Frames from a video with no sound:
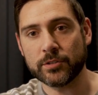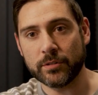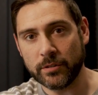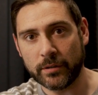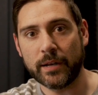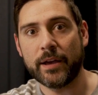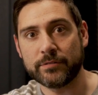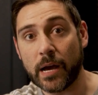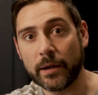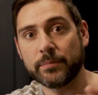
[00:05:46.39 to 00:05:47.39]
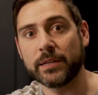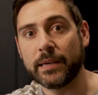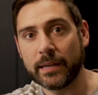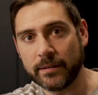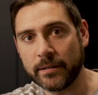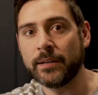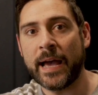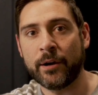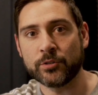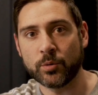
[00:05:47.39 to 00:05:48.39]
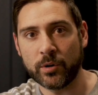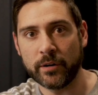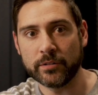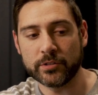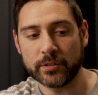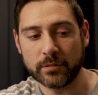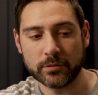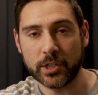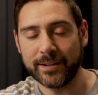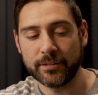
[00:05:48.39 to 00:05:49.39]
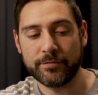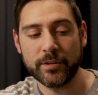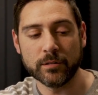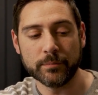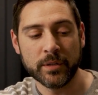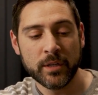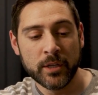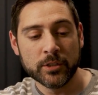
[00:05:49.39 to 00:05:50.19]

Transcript: so that you can have time to get out to where it is you're trying to film.